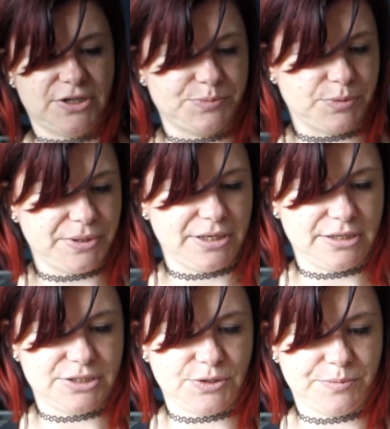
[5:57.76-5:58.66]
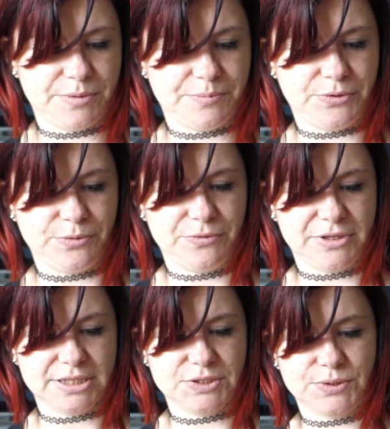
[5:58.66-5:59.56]
I should probably do up the bottom of
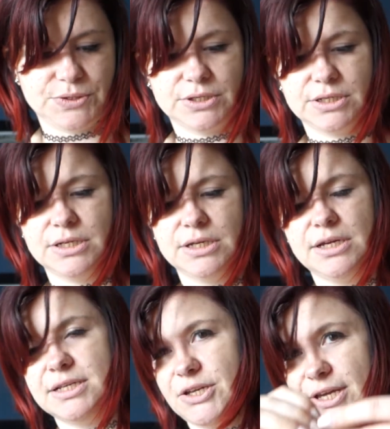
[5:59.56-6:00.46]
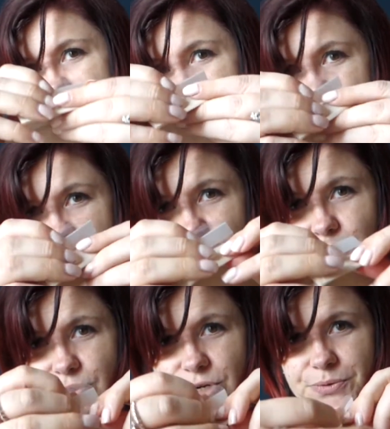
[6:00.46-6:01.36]
this as well. So again, it's just
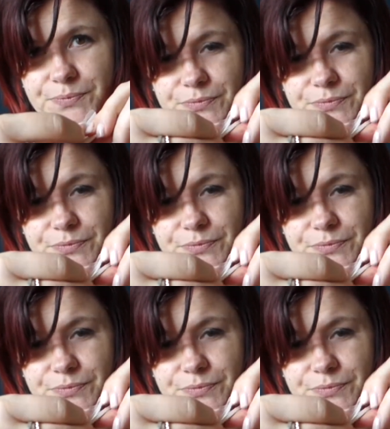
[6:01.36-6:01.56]
Velcro.